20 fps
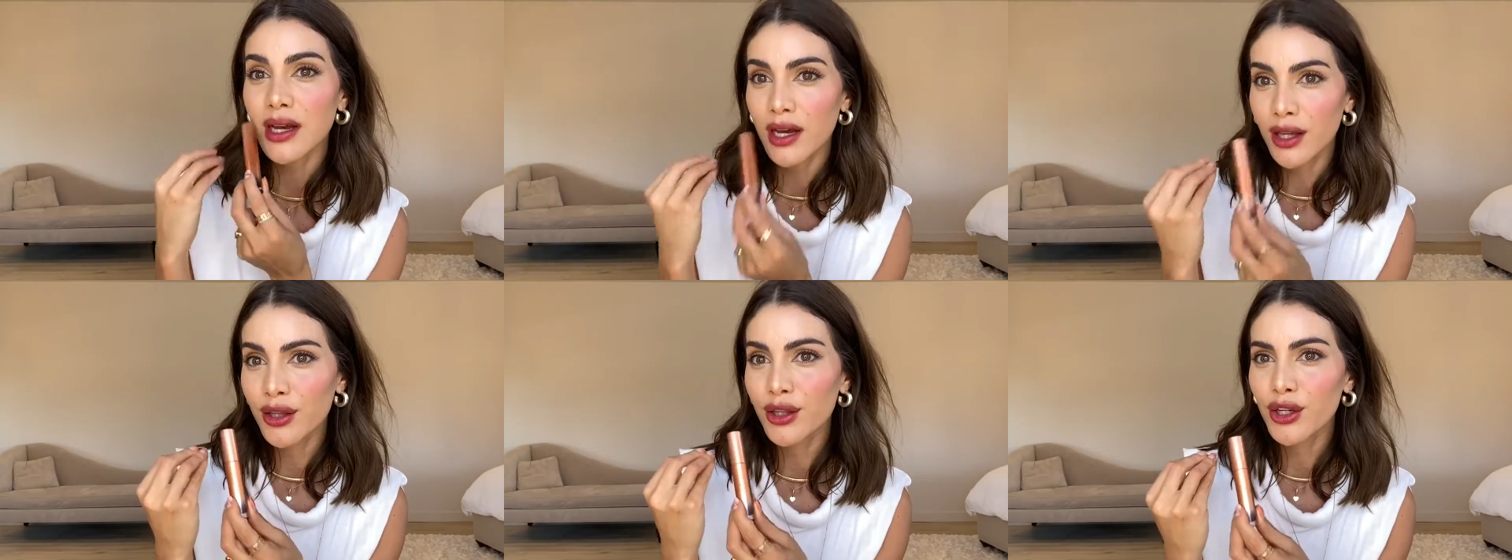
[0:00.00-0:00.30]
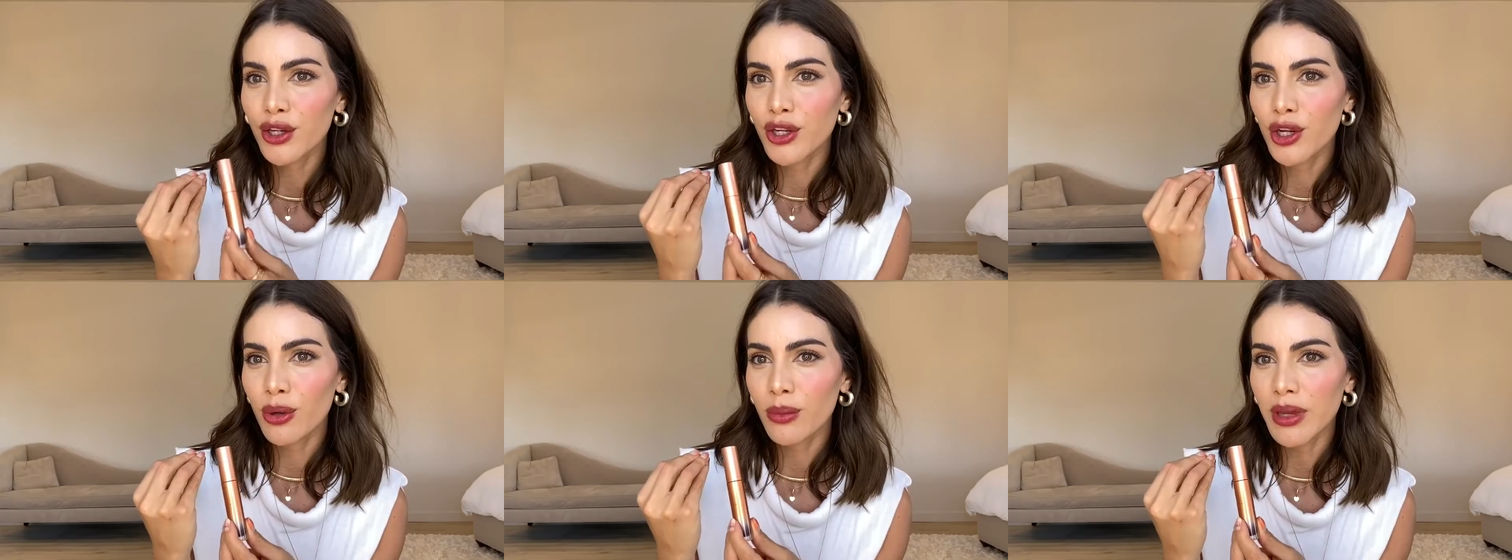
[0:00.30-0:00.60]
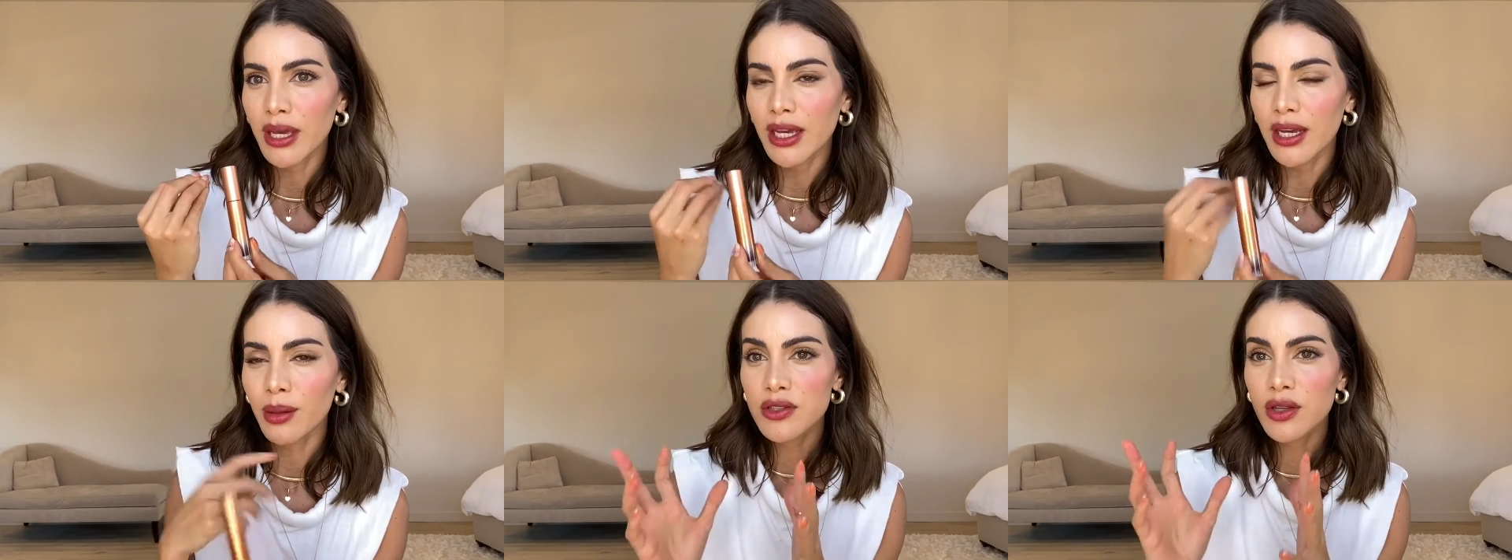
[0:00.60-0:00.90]
under your
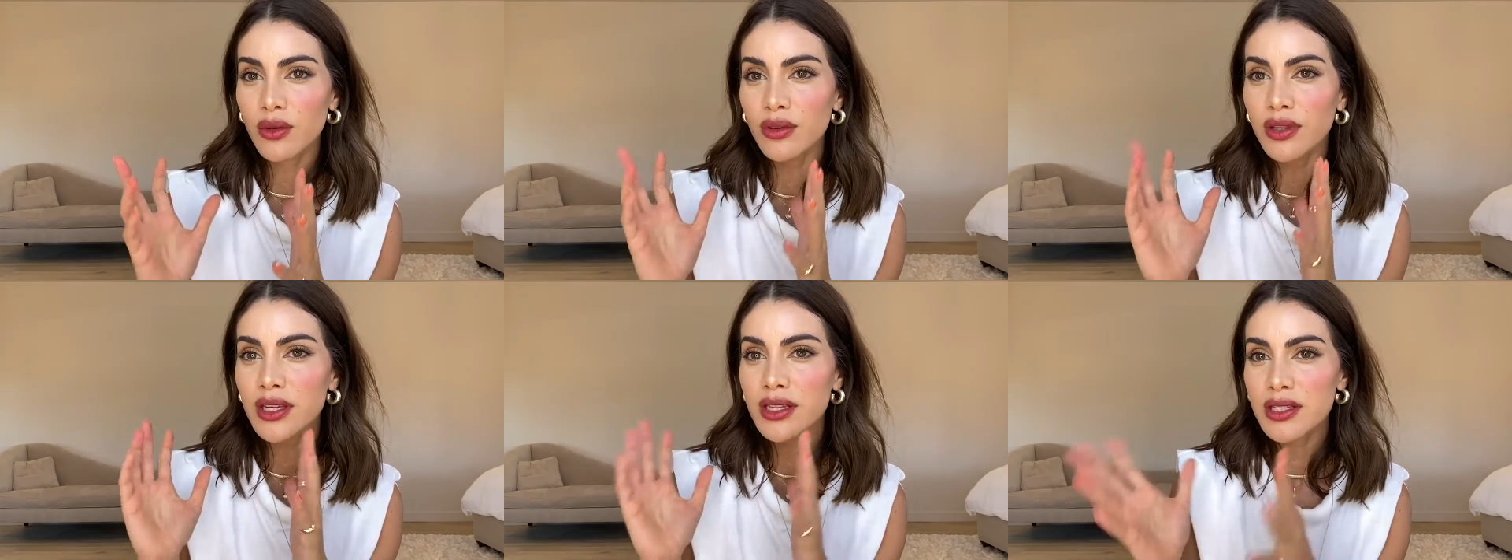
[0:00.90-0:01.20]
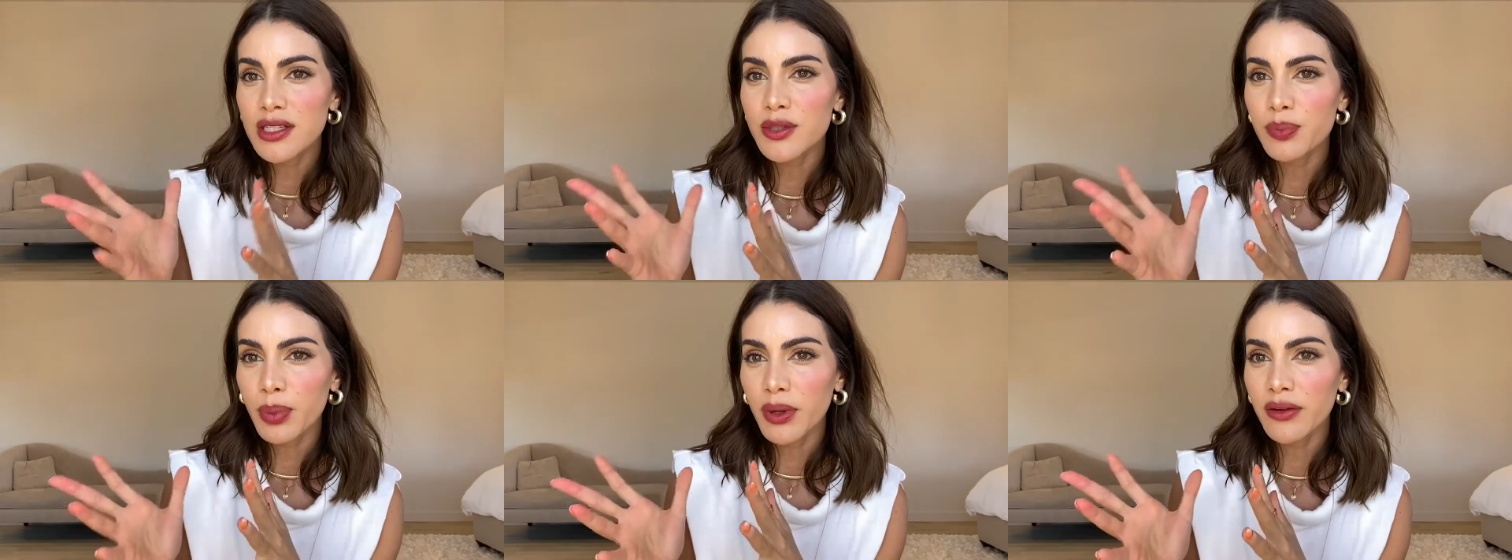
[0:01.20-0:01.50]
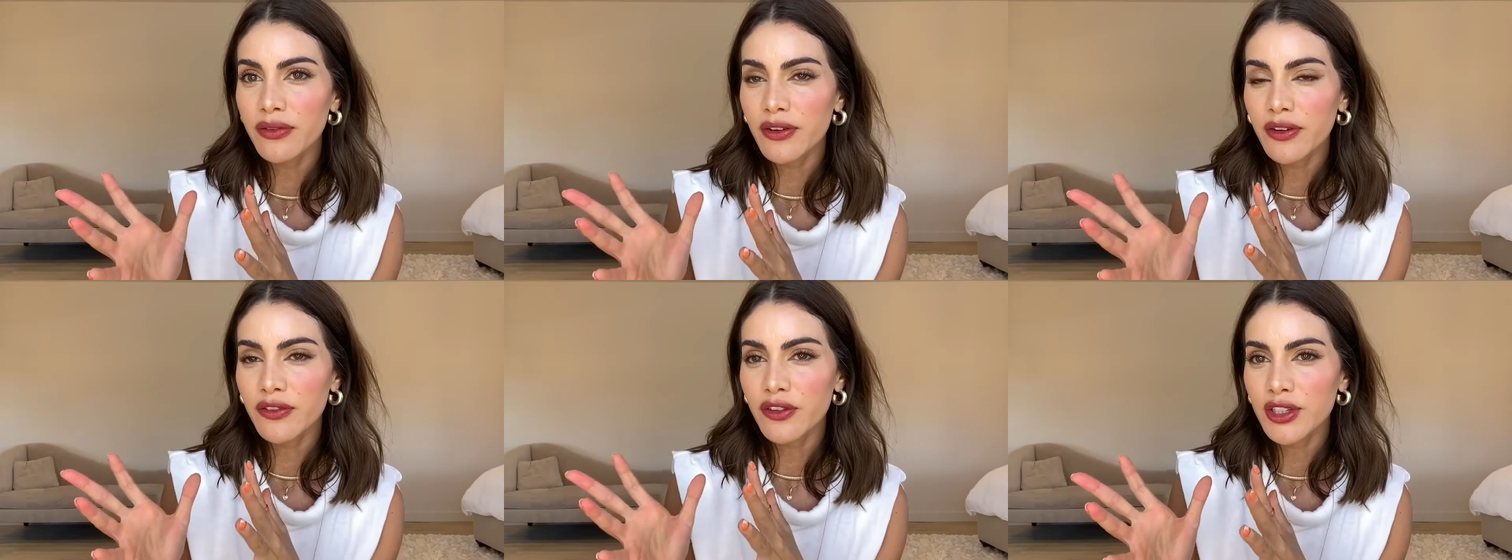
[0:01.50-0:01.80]
makeup. So this is
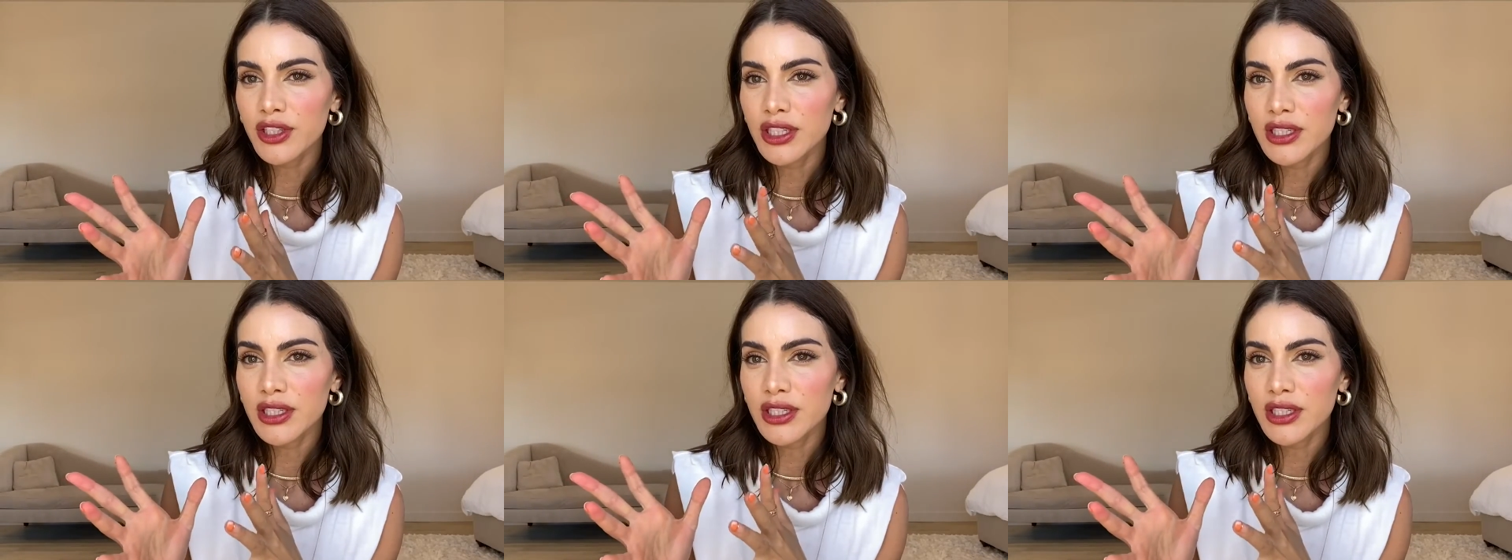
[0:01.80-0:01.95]
perfect for the